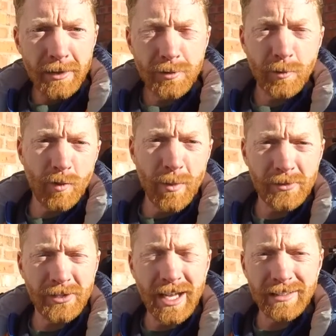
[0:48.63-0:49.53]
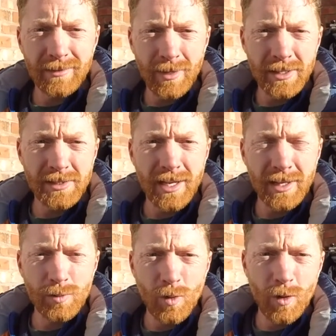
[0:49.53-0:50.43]
so we've come outside, right, it's a
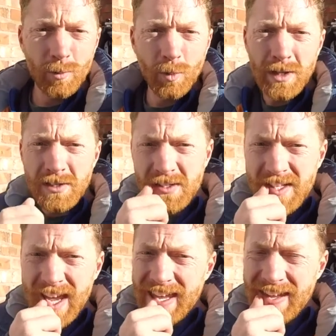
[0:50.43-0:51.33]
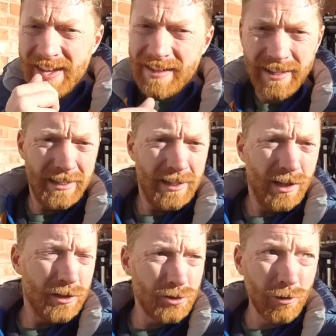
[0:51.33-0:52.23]
nice warm winter's day.
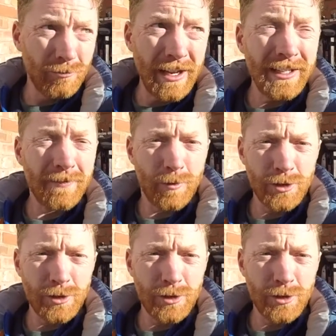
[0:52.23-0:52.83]
It's not raining for a